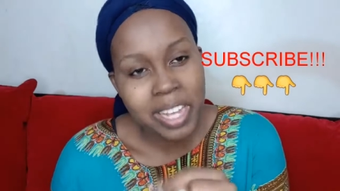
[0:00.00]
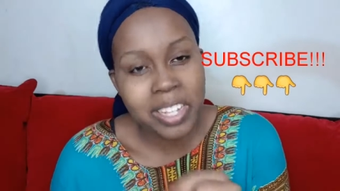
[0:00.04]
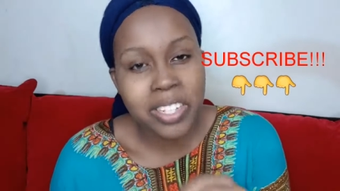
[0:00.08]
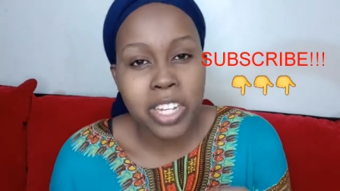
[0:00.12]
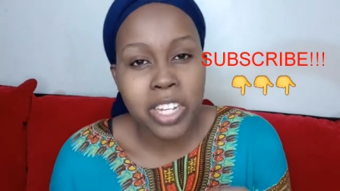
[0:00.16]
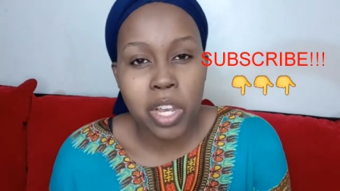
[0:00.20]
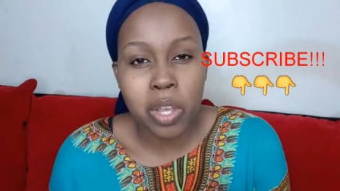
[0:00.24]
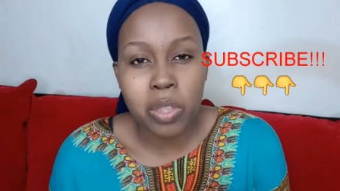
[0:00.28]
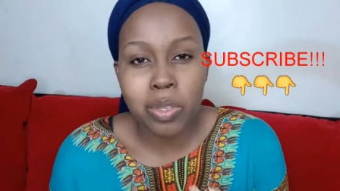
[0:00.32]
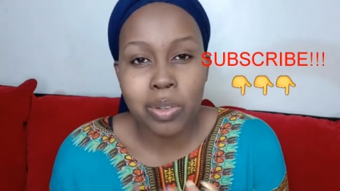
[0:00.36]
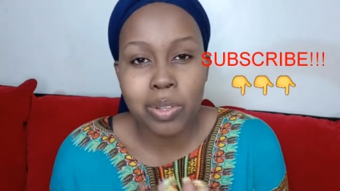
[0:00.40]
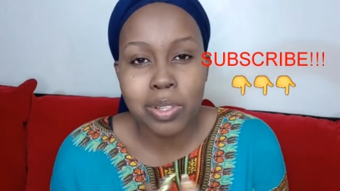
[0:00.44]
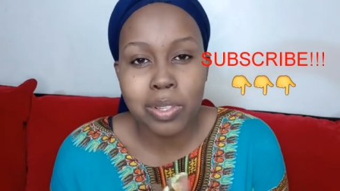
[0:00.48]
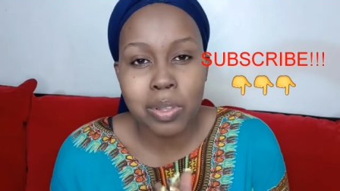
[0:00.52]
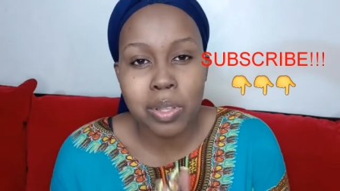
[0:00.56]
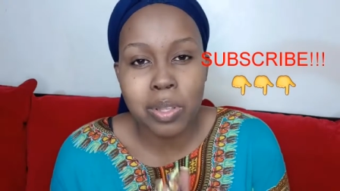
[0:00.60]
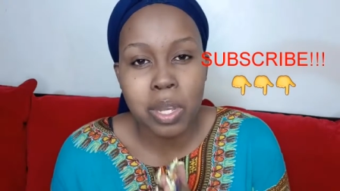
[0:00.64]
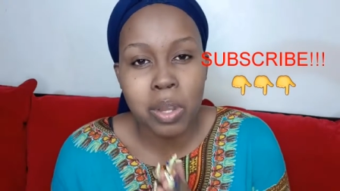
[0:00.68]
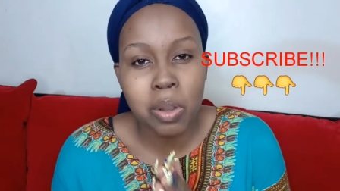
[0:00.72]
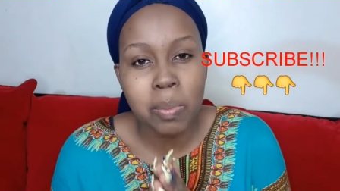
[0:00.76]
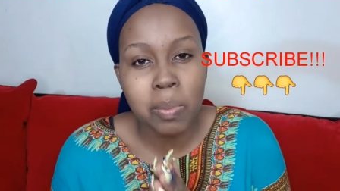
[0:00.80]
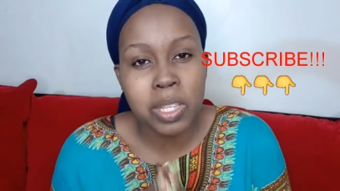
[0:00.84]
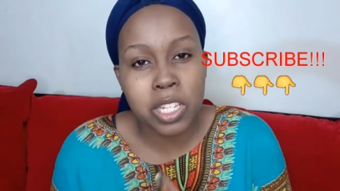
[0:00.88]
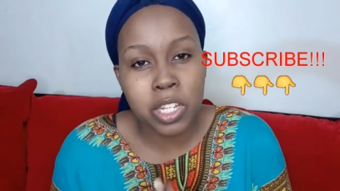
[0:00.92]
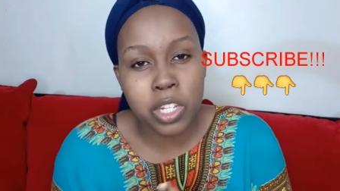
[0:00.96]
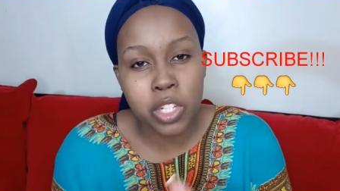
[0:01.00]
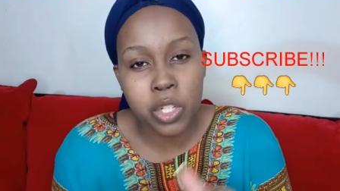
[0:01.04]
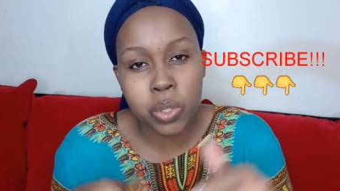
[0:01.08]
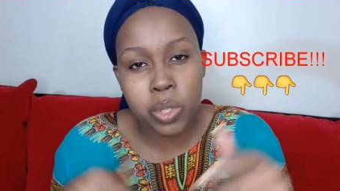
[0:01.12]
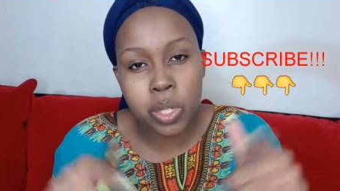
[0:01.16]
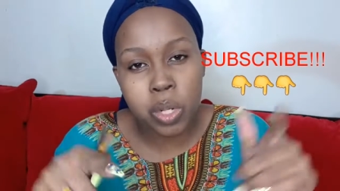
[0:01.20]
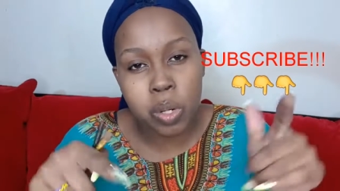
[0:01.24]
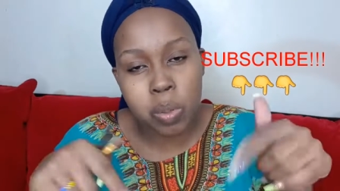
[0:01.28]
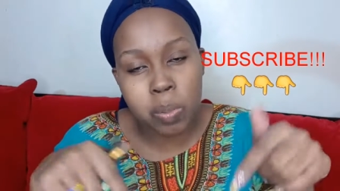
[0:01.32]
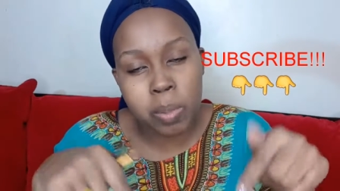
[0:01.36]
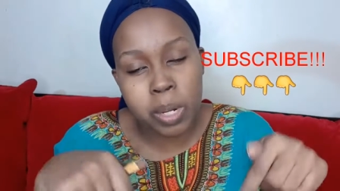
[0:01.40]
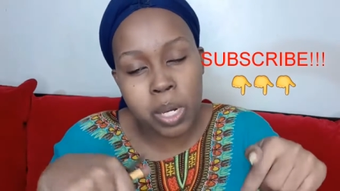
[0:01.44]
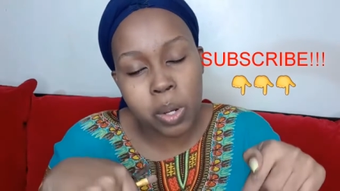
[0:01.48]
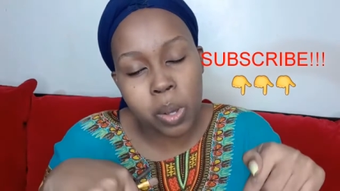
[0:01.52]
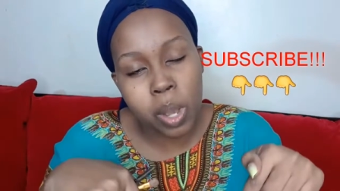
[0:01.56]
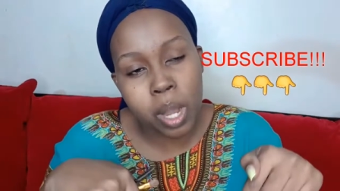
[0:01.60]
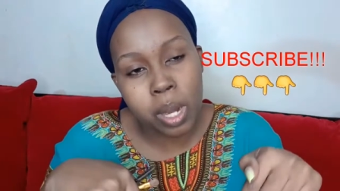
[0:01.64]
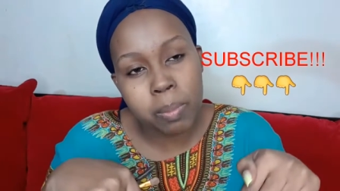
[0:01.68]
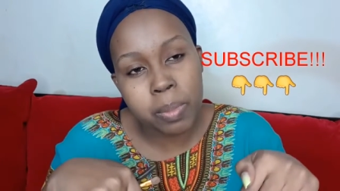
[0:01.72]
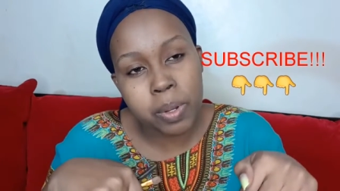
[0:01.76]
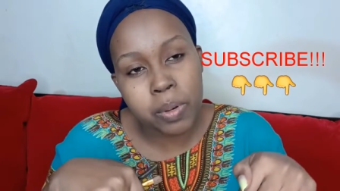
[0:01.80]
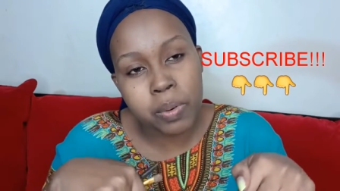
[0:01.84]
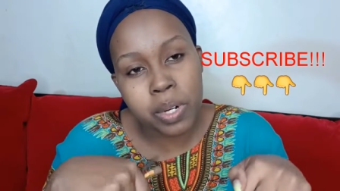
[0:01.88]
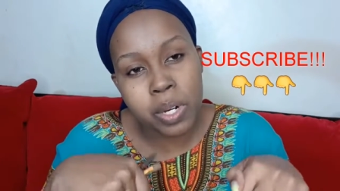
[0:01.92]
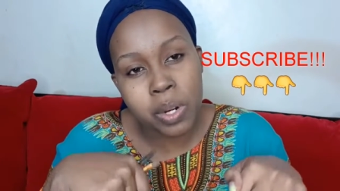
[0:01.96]
Share your thoughts on the comment section down below.
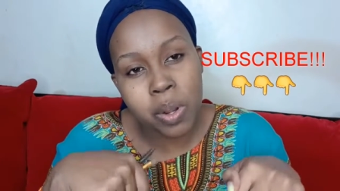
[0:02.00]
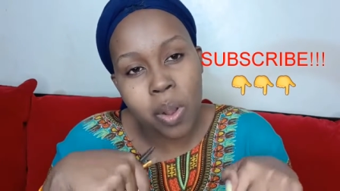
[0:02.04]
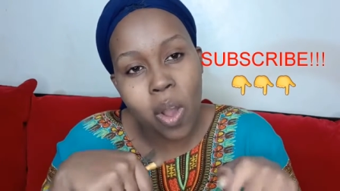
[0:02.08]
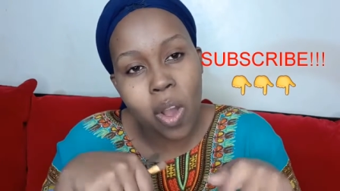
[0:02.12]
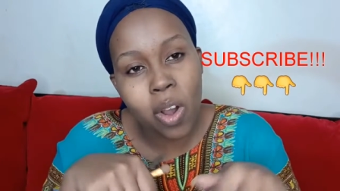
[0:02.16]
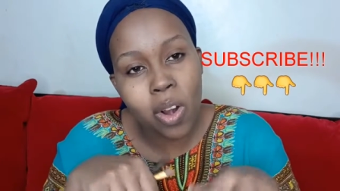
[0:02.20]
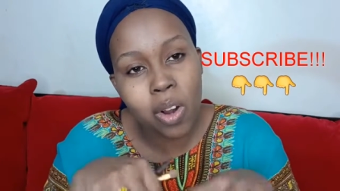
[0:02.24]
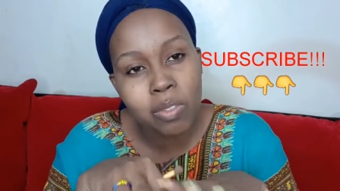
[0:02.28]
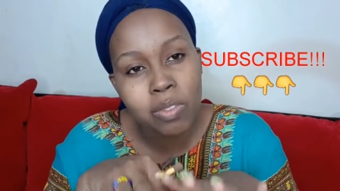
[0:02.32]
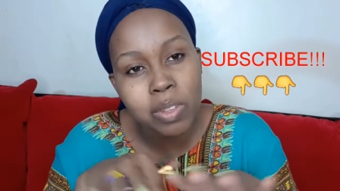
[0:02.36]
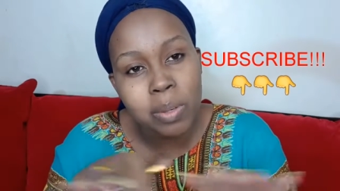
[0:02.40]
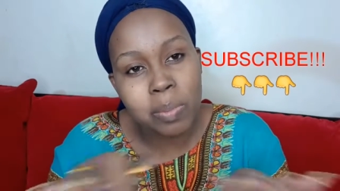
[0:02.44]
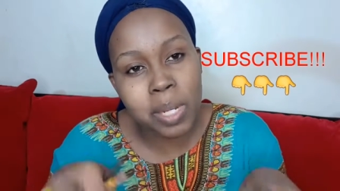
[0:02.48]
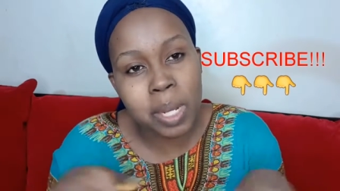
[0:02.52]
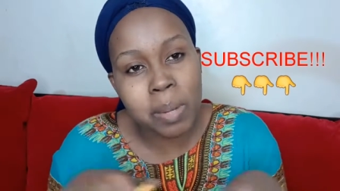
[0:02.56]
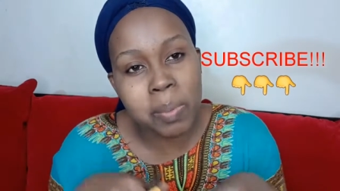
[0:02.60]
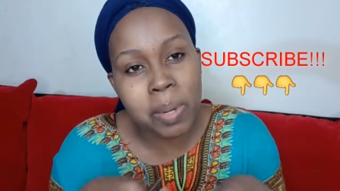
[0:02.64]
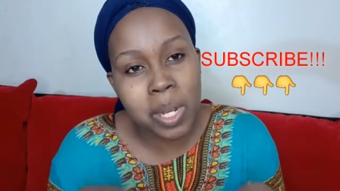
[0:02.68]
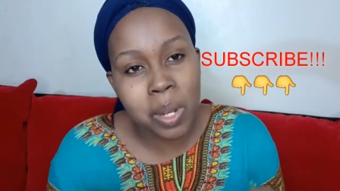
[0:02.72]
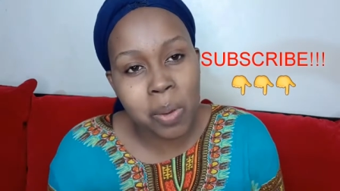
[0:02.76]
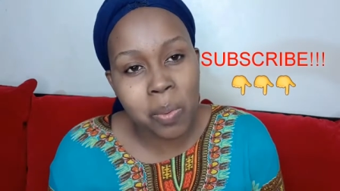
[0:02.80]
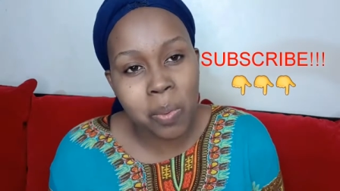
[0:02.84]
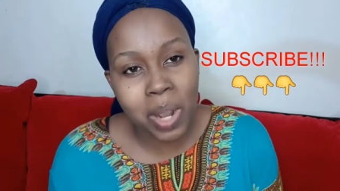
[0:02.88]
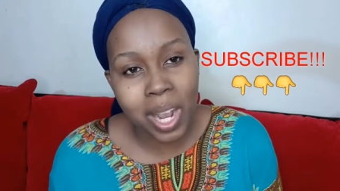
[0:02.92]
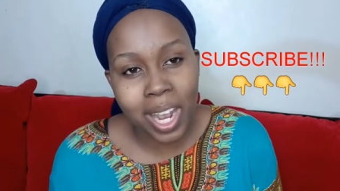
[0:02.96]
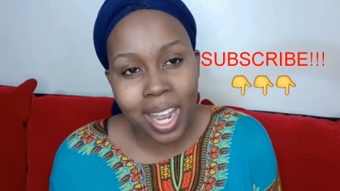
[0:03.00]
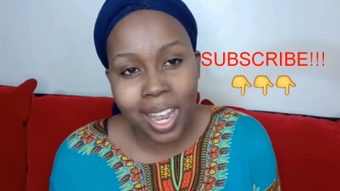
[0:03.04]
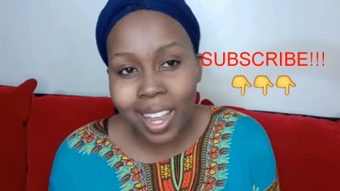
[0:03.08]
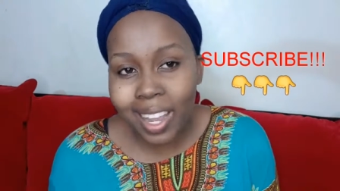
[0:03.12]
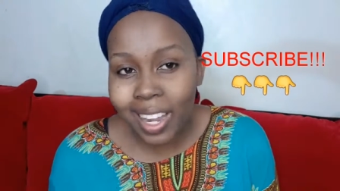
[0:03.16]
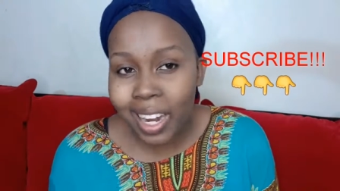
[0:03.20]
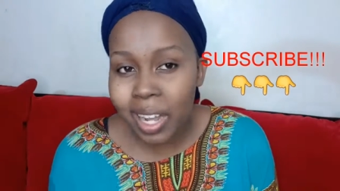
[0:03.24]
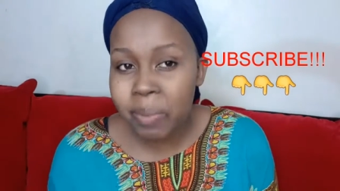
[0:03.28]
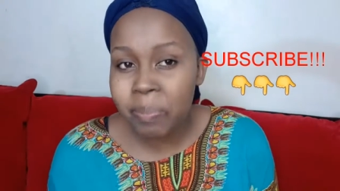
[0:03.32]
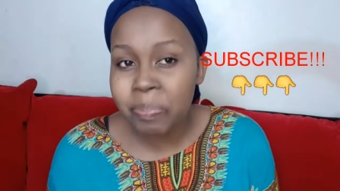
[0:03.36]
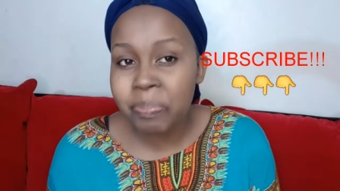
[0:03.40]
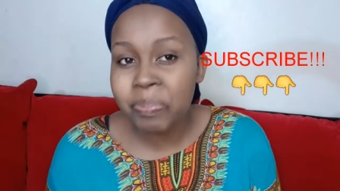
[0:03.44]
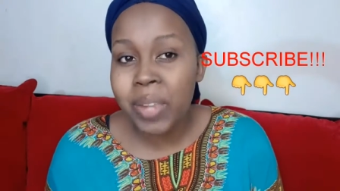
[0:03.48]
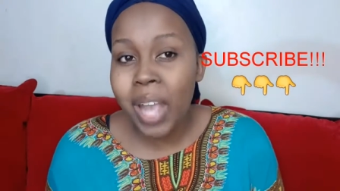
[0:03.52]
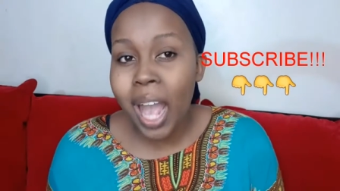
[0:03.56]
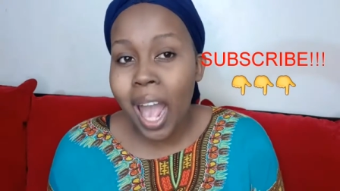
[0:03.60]
I'll be reading all of them kama kawaida.